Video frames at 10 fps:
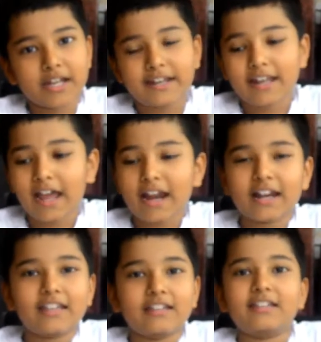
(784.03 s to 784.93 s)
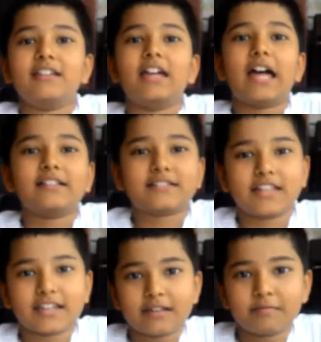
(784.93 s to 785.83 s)
my dad has
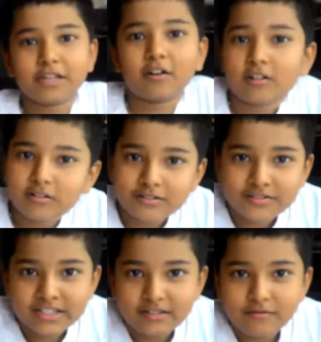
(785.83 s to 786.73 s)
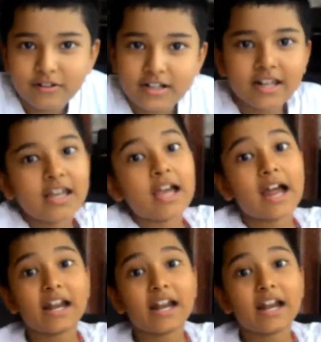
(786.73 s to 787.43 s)
taken me all over the world.